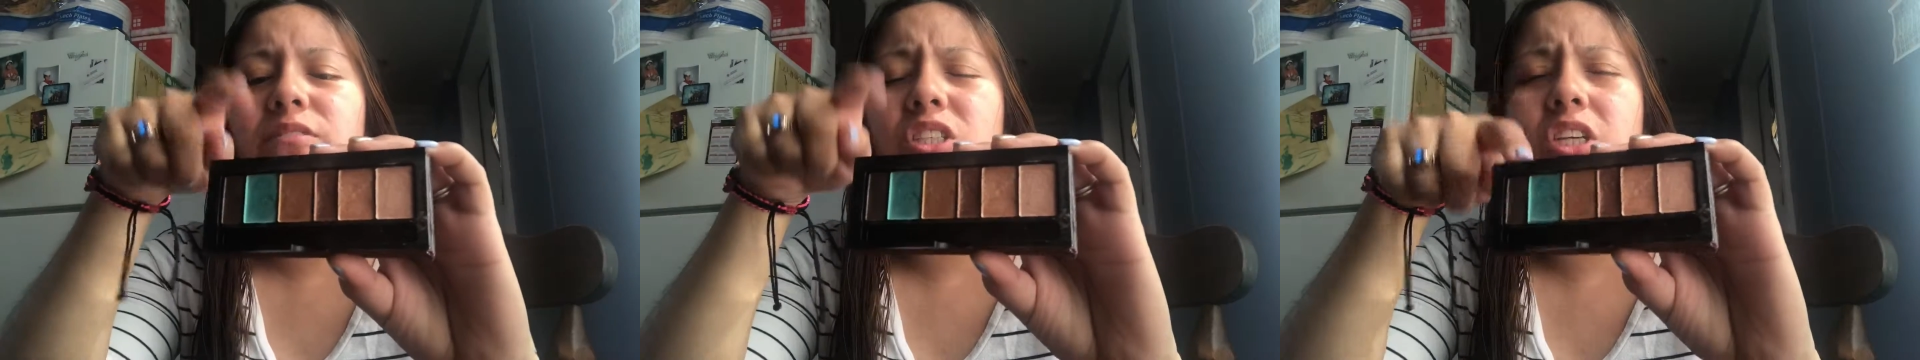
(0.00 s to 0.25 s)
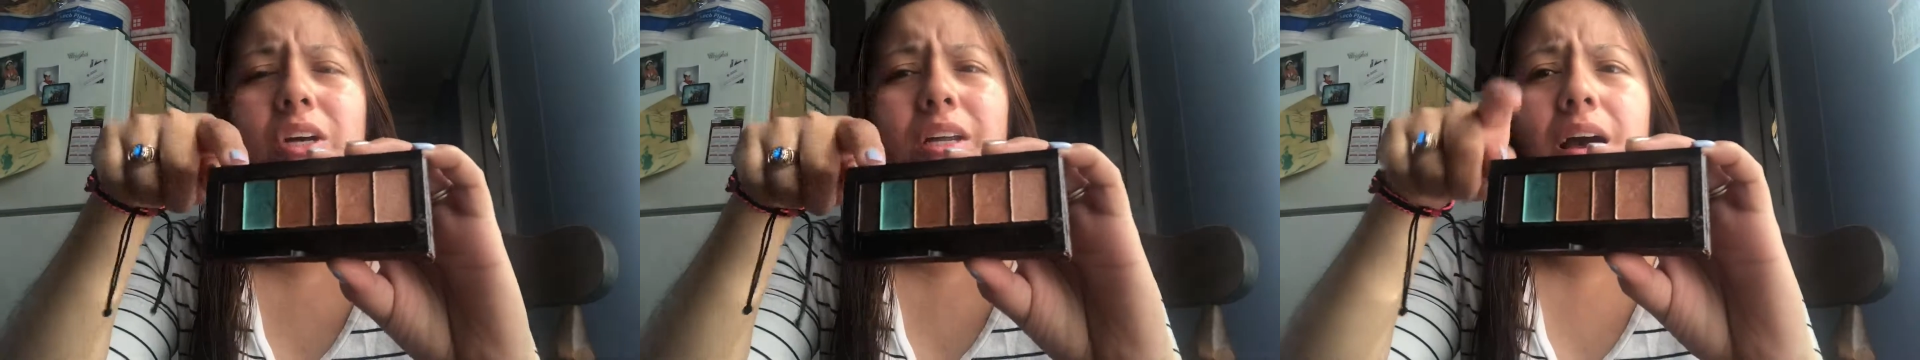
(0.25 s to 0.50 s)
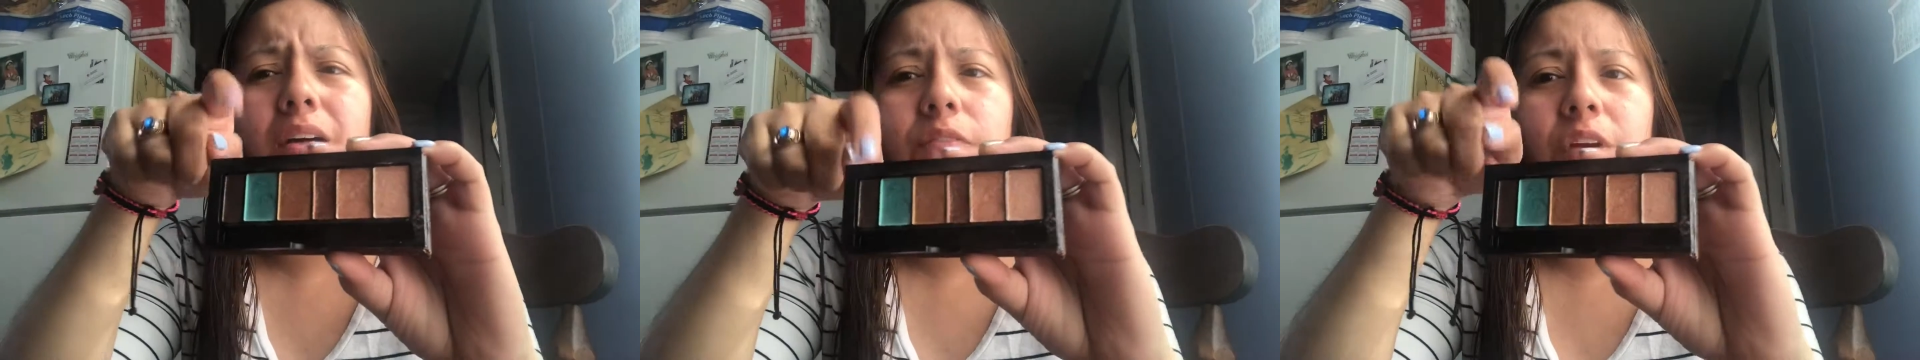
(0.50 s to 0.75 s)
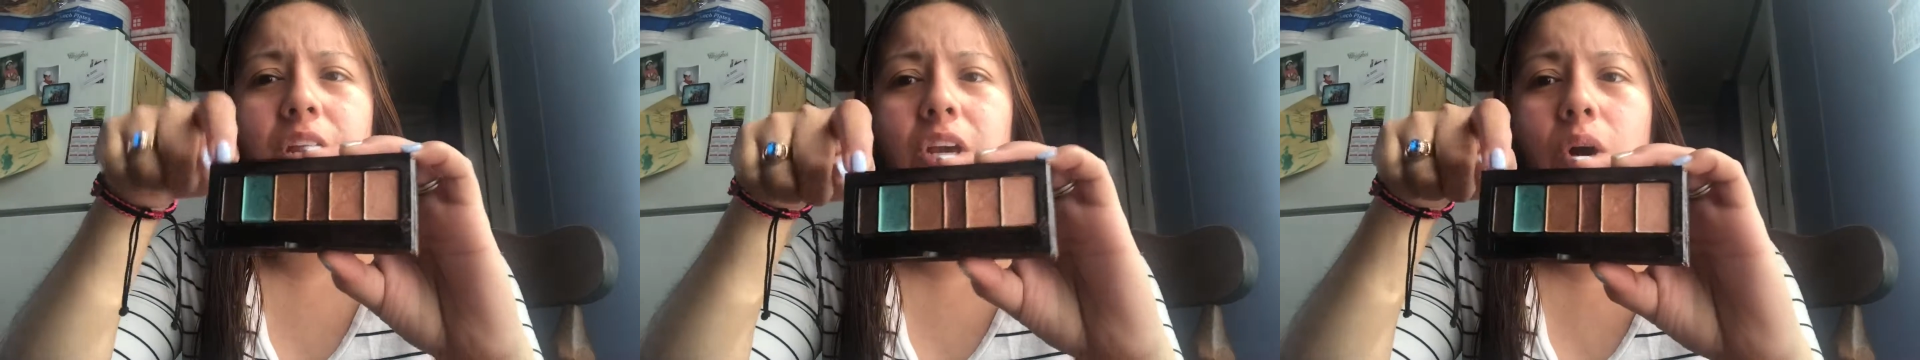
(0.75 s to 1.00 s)
i've done a
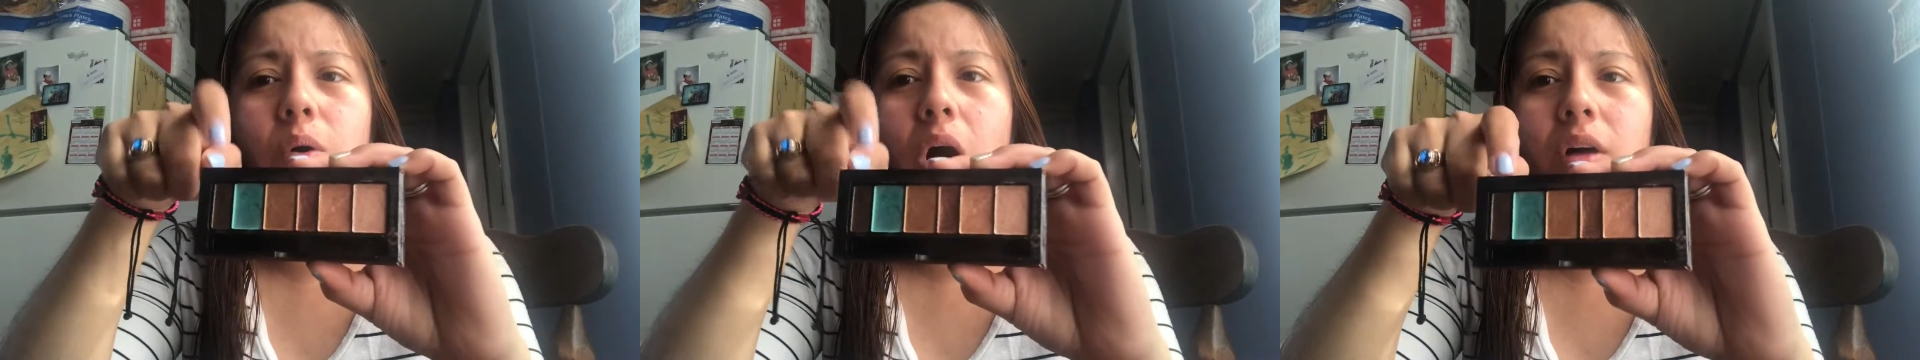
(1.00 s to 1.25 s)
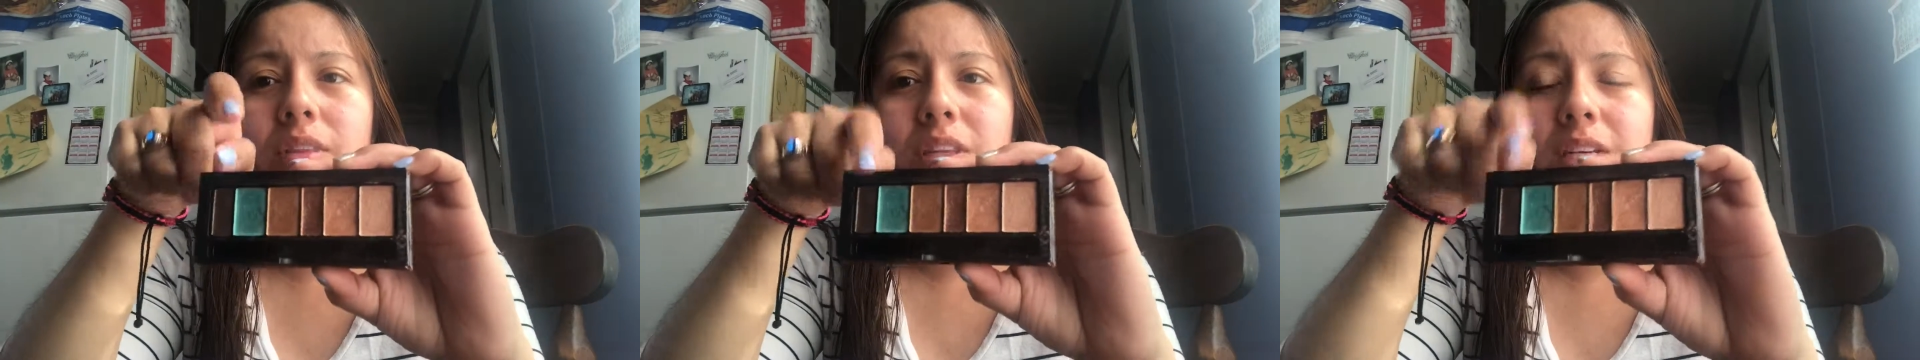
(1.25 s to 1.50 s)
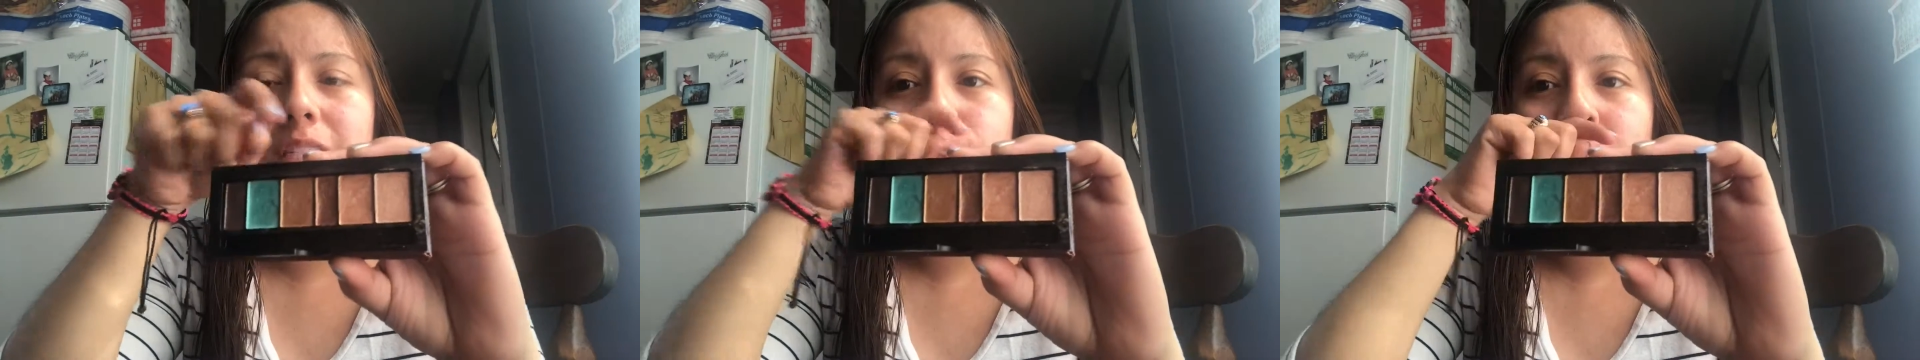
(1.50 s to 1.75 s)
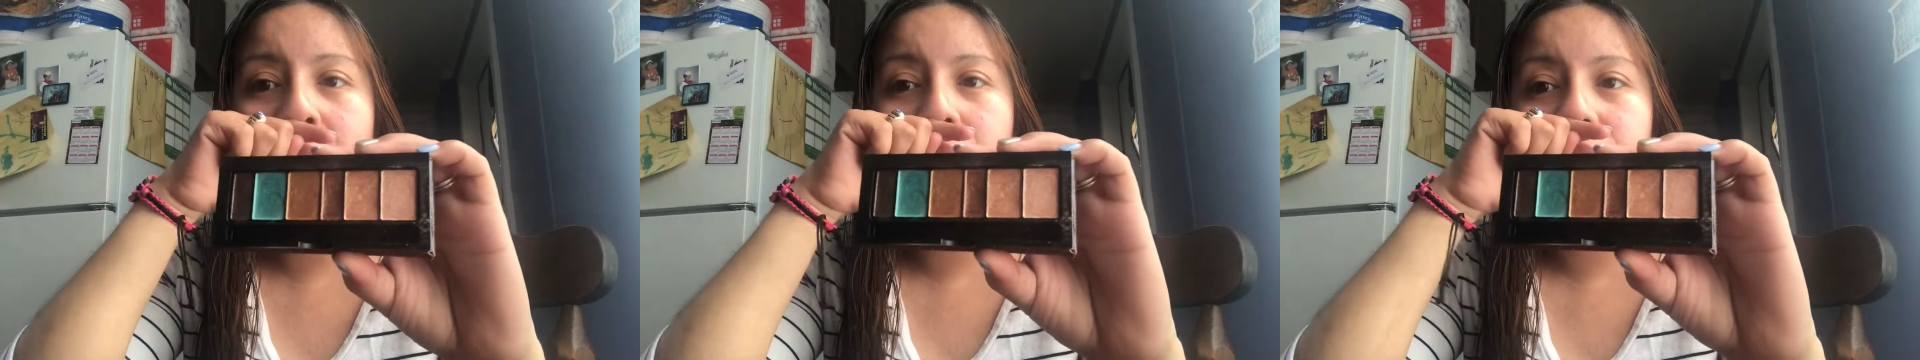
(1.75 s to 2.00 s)
video on this
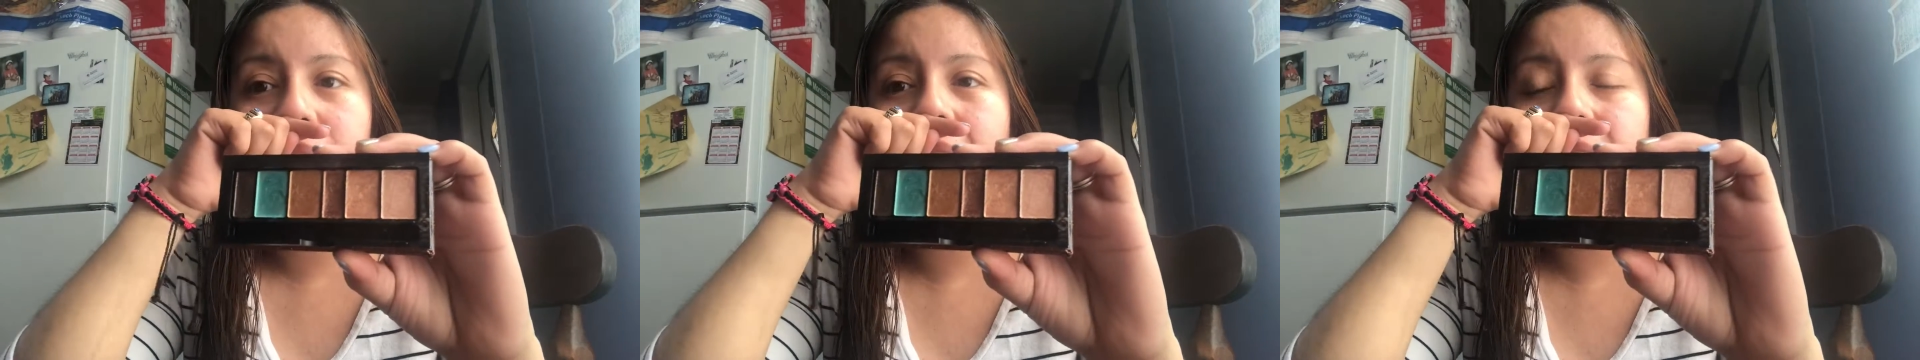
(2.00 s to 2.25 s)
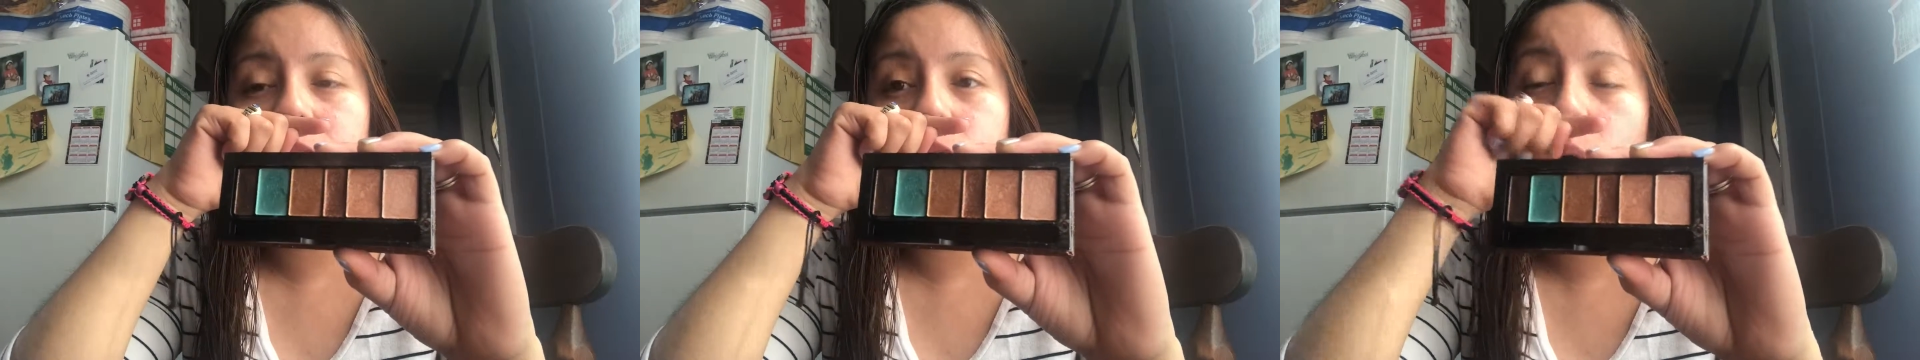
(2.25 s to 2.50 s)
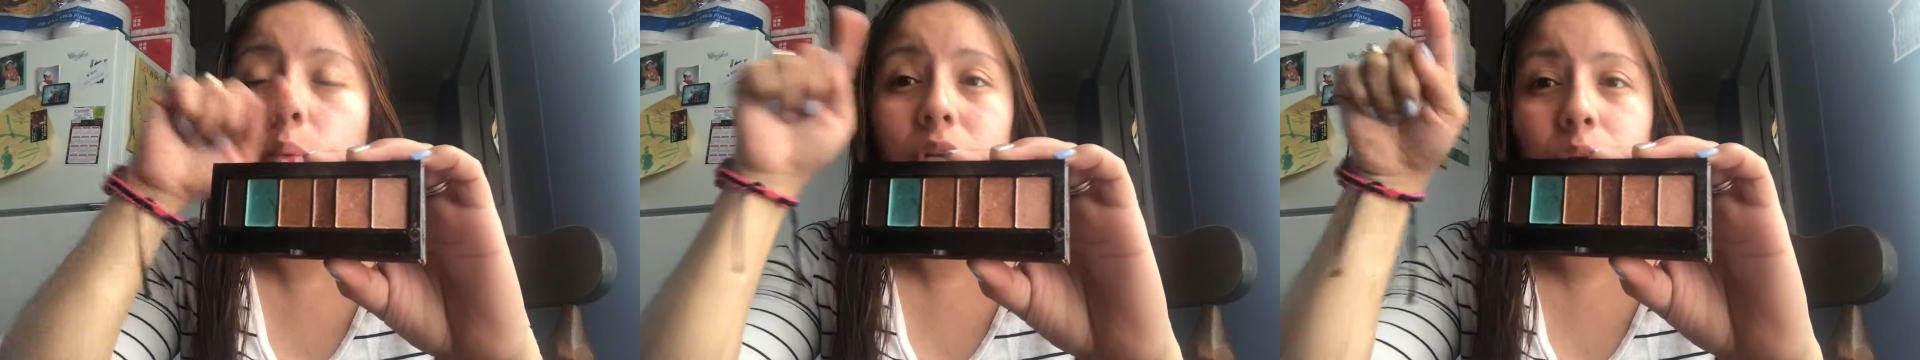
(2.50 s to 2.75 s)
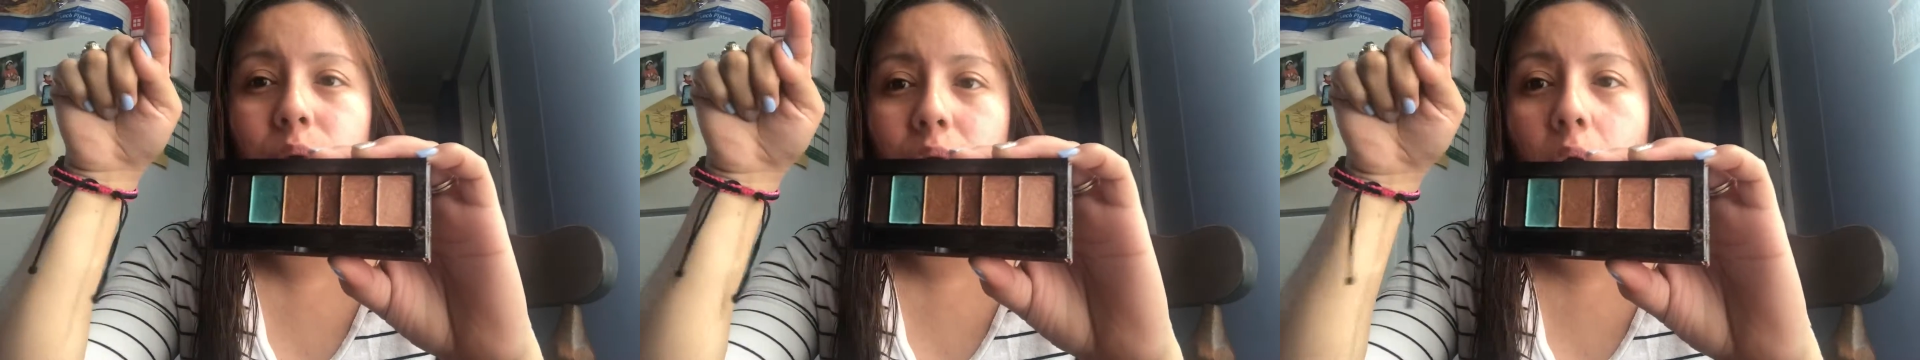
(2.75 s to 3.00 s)
palette i don't
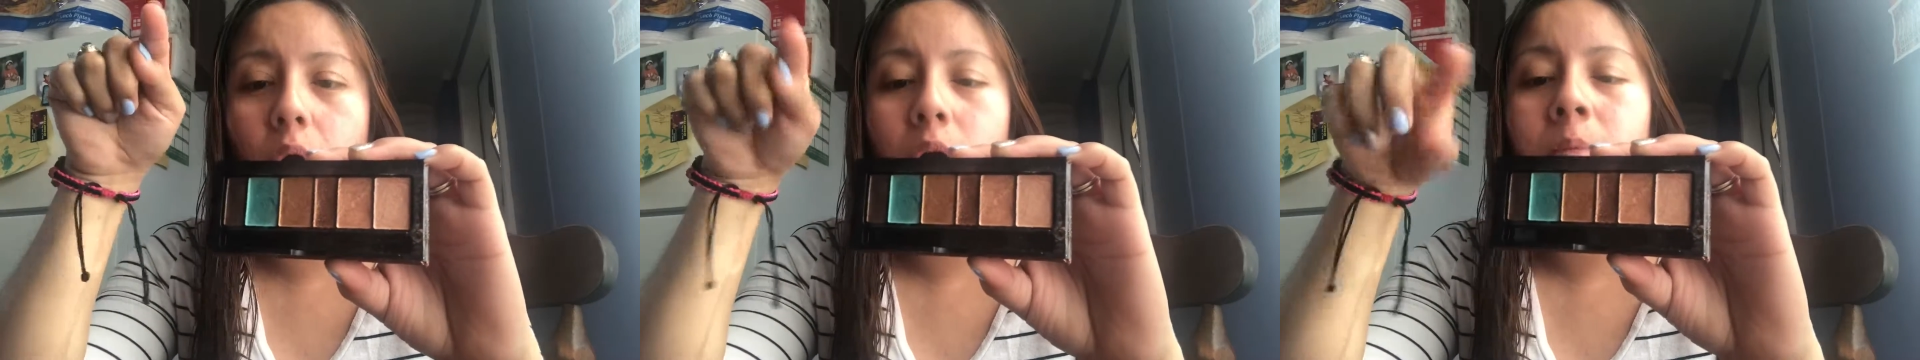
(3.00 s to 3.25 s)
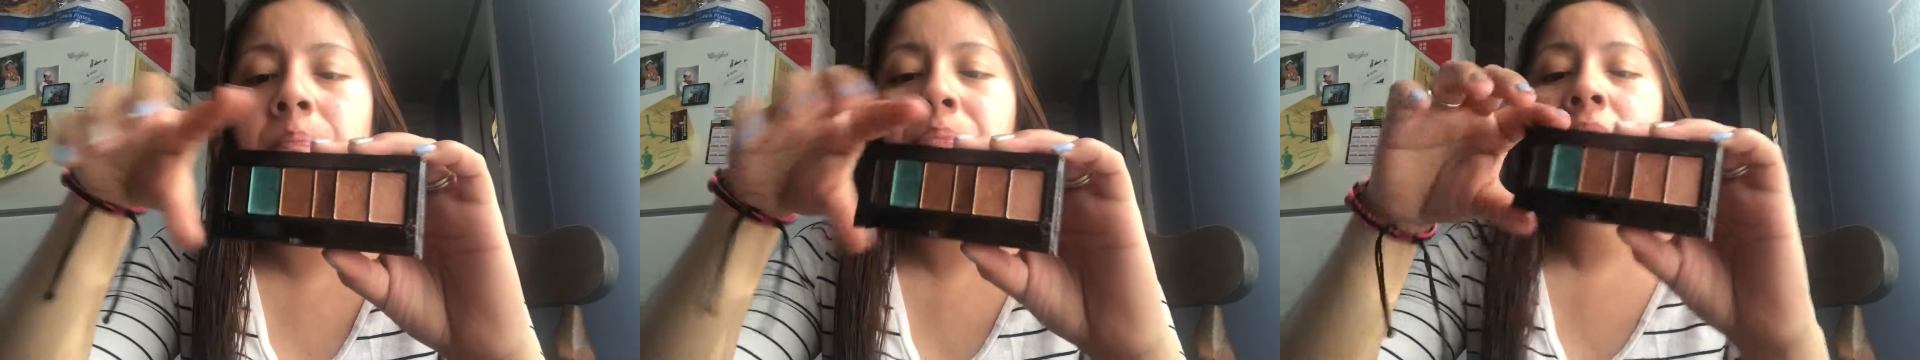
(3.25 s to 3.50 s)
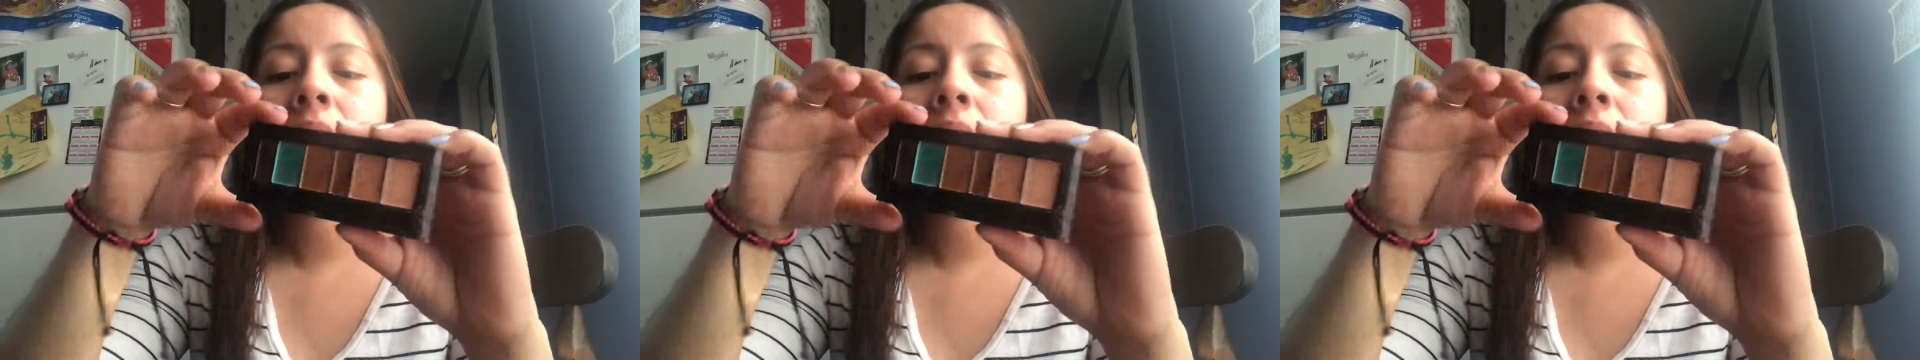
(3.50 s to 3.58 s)
really recall